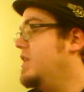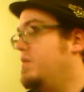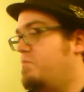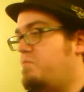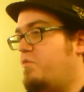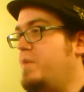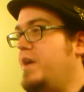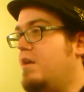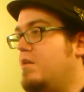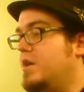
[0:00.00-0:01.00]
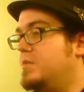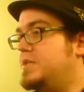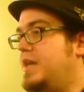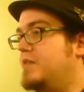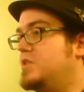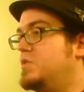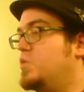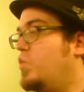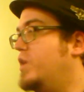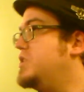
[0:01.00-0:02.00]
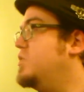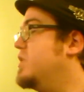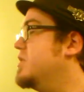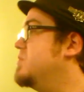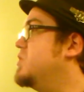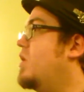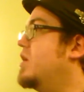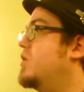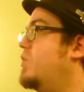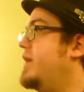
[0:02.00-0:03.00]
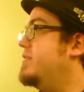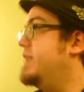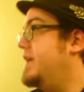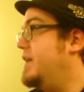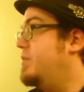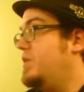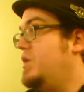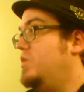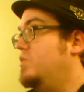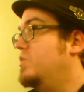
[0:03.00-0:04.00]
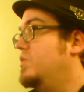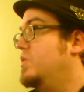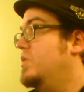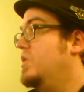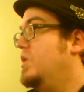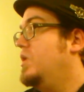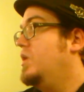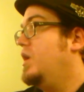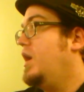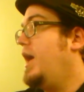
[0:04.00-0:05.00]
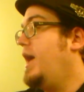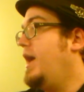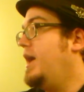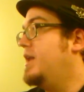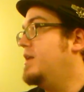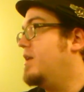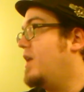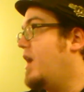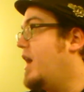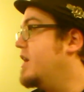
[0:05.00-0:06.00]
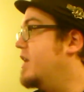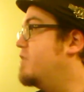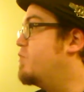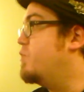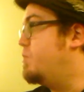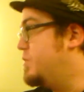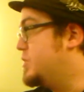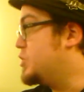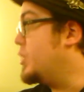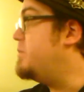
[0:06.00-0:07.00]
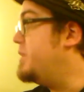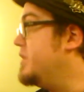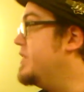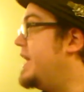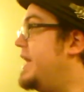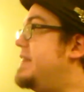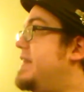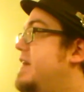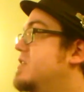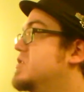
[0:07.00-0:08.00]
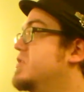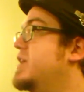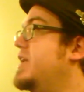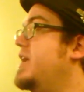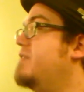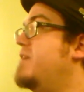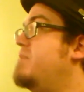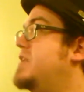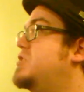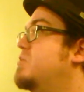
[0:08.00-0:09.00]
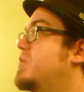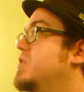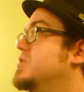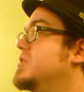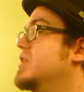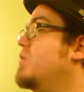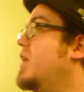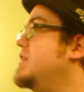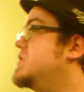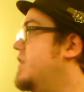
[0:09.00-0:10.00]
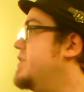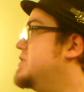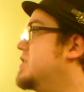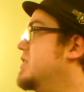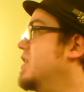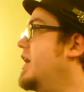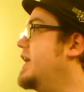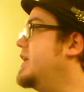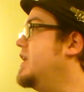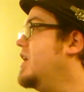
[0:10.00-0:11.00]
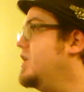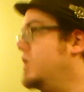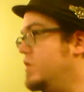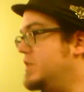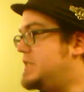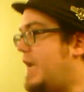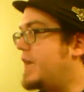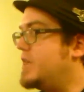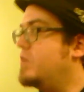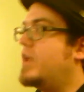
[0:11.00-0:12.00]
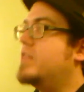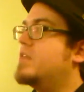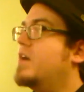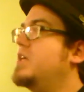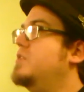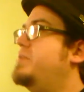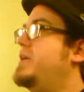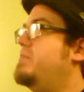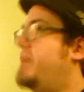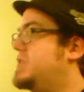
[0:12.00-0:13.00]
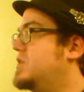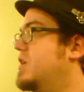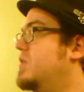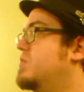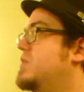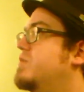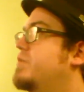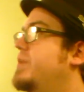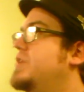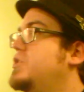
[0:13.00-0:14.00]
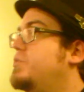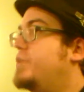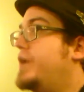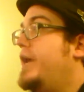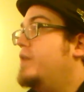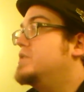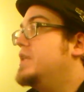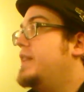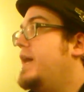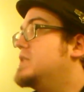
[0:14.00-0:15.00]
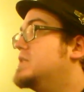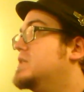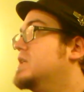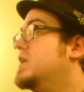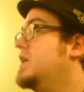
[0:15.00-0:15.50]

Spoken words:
Like for me, all it comes down to is what do you want them to walk away thinking about you. And I kind of try to build that in there so that if they met you in person, like, well, I saw this online. You're exactly what I thought you'd be based on the information you put out. And that's